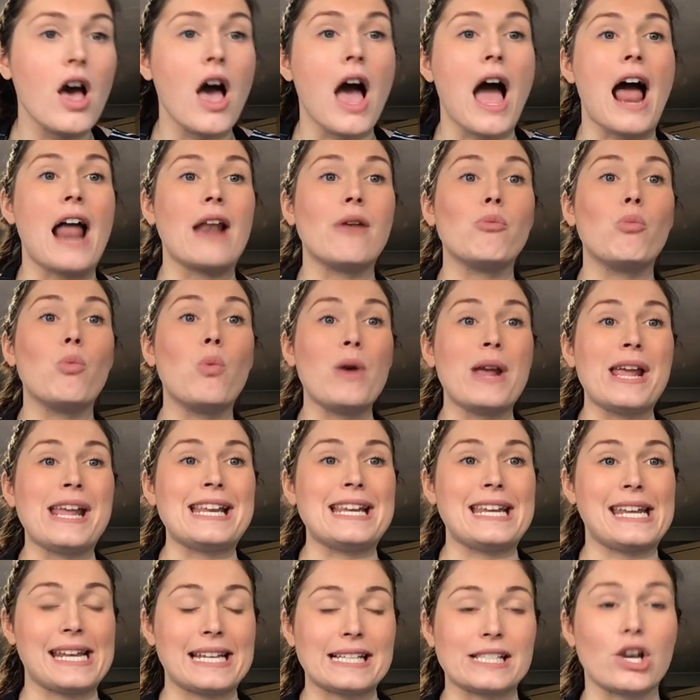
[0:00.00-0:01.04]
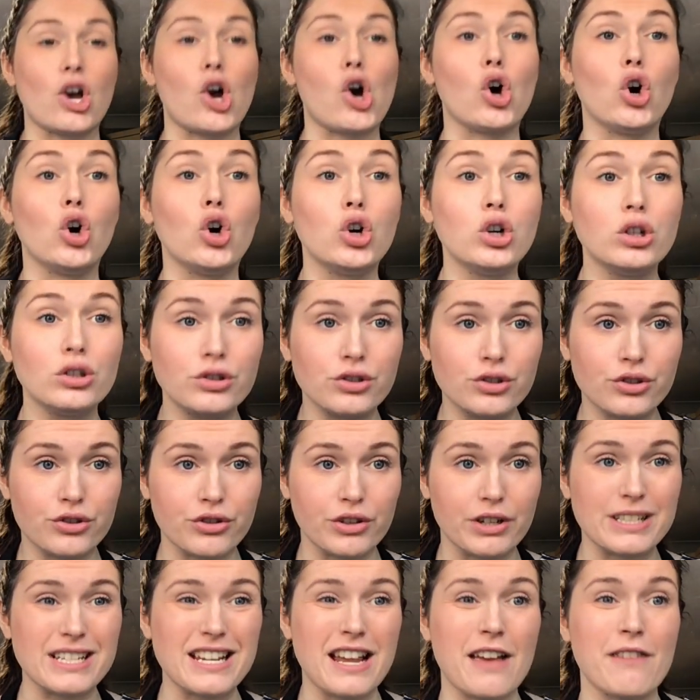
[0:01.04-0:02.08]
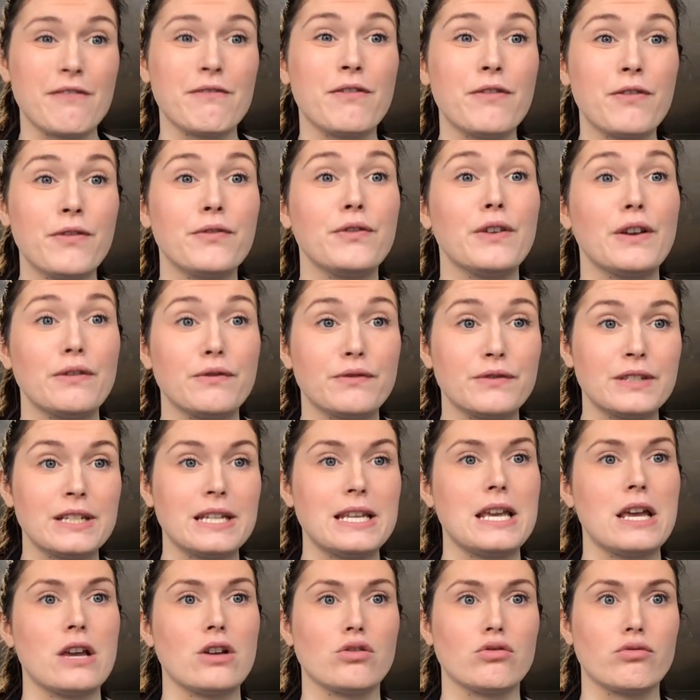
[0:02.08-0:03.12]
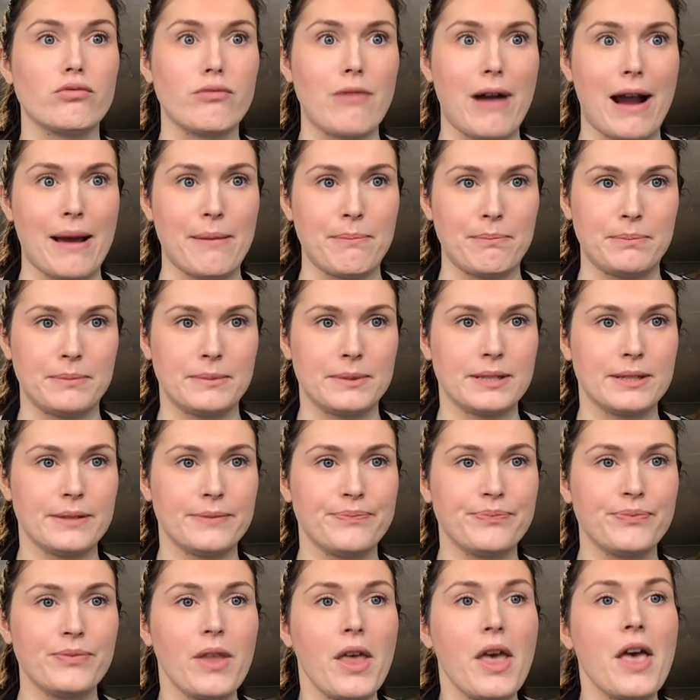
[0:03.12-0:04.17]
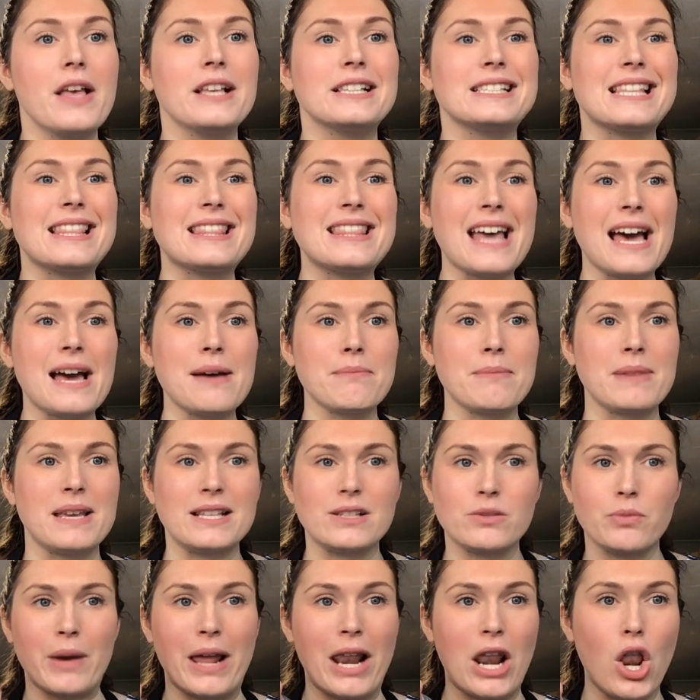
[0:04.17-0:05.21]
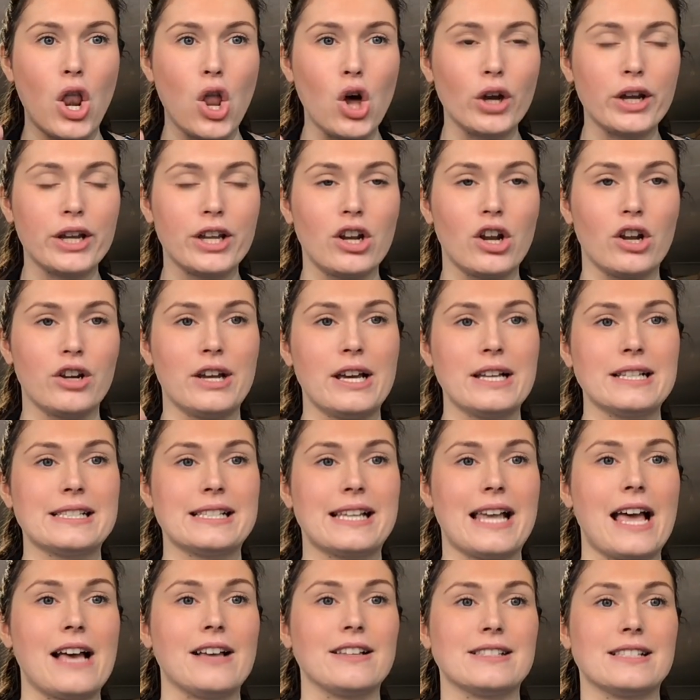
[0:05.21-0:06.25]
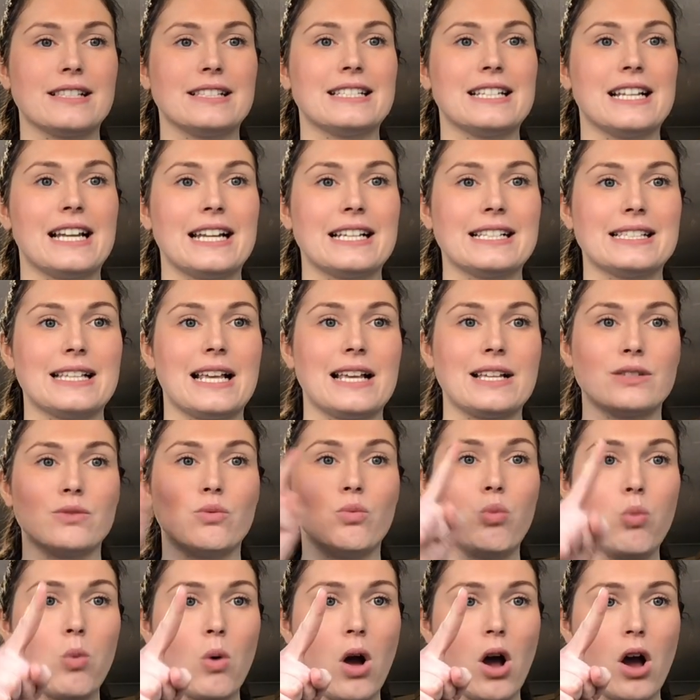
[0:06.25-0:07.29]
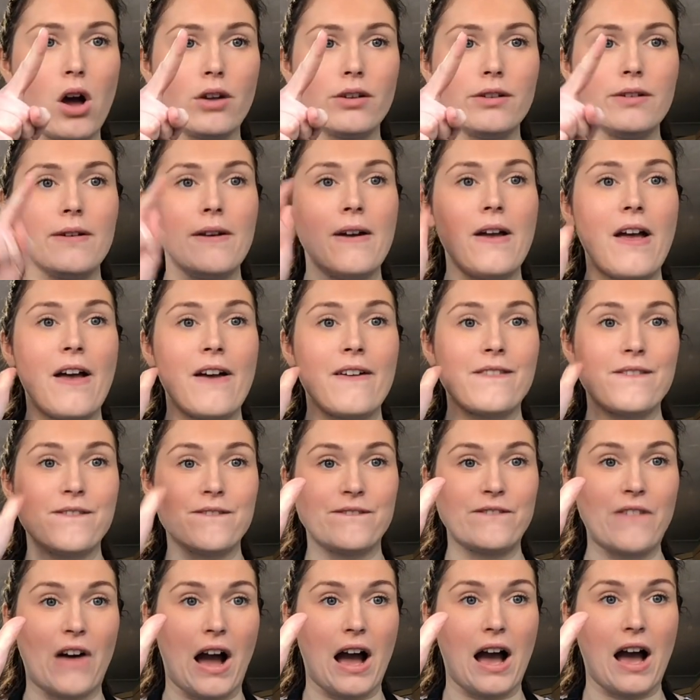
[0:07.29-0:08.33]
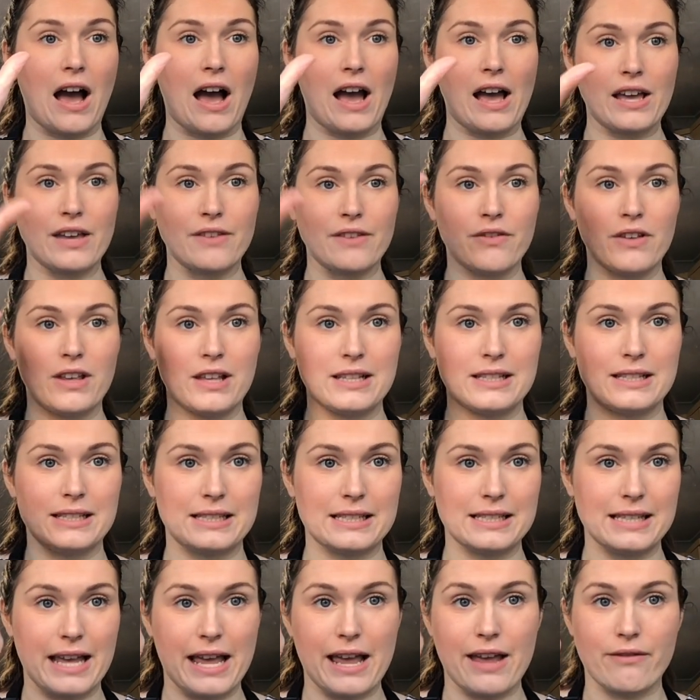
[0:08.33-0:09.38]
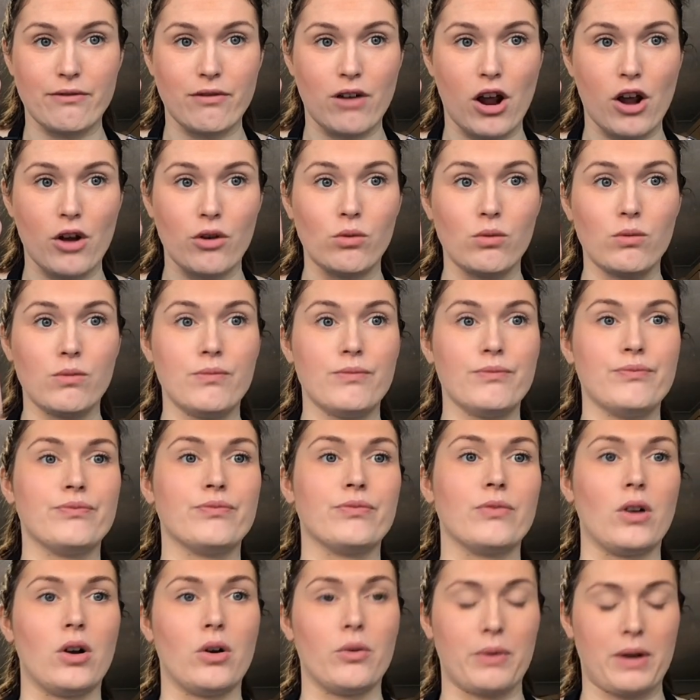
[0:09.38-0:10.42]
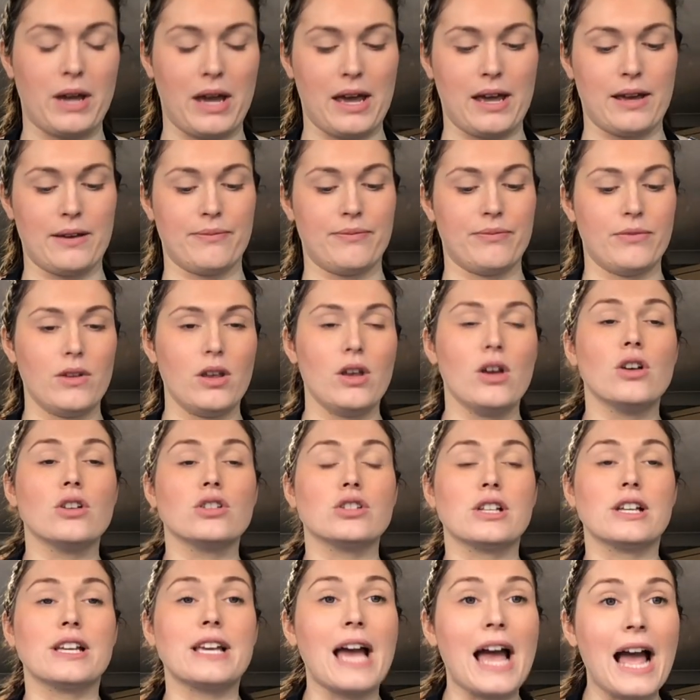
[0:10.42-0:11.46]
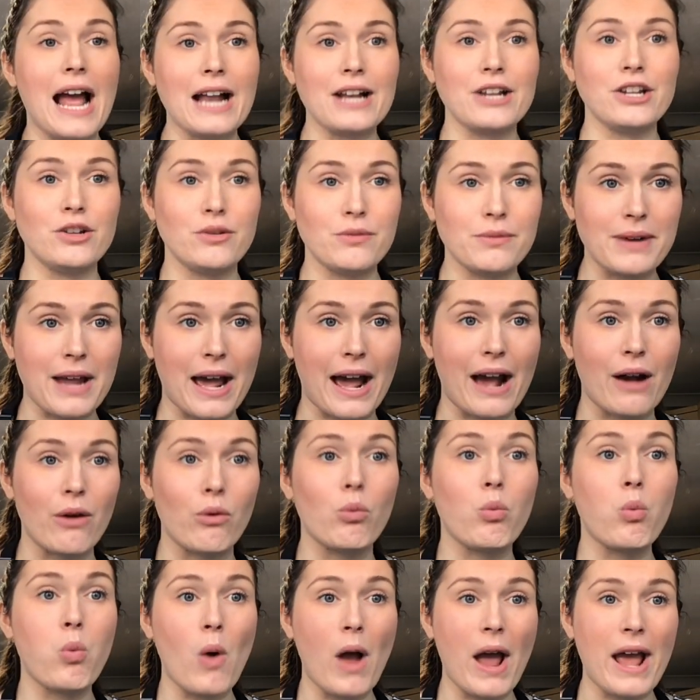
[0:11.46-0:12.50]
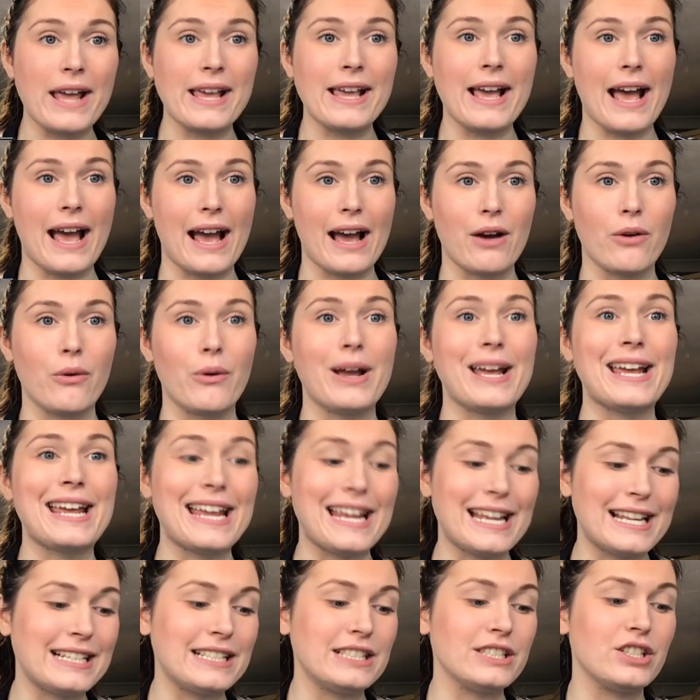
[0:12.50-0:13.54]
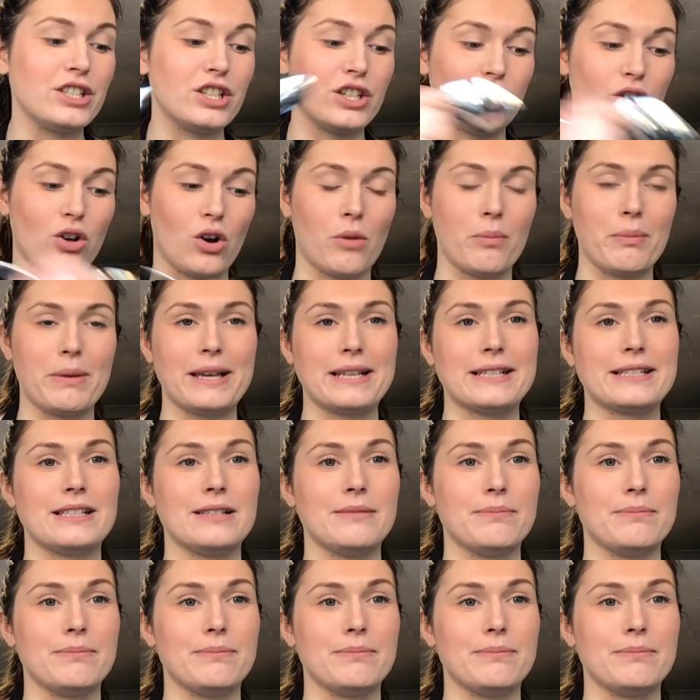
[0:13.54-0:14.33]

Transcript: And we need 150 grams. So that means we're looking on our scales until it says 150. Okay, so can you now weigh out into your mixing